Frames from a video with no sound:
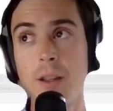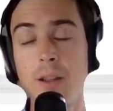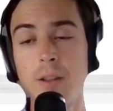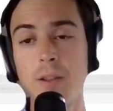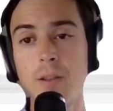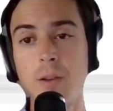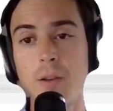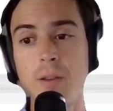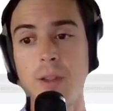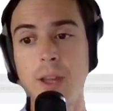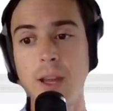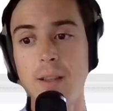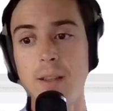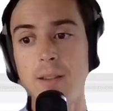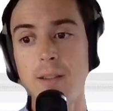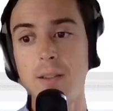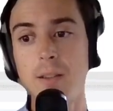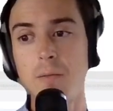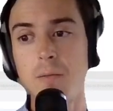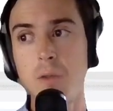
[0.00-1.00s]
So
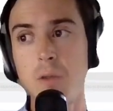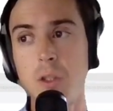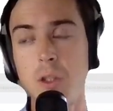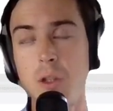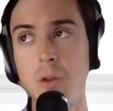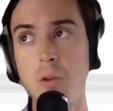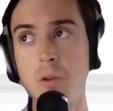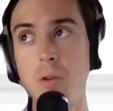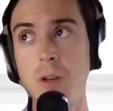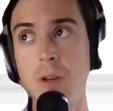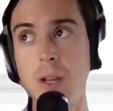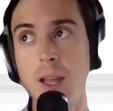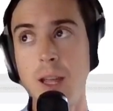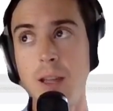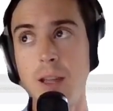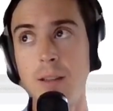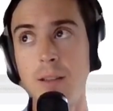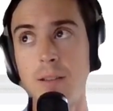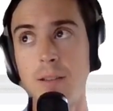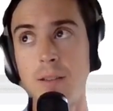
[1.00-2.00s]
that's 2
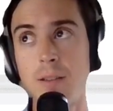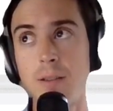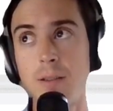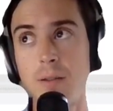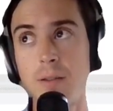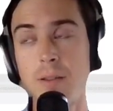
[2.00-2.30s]
days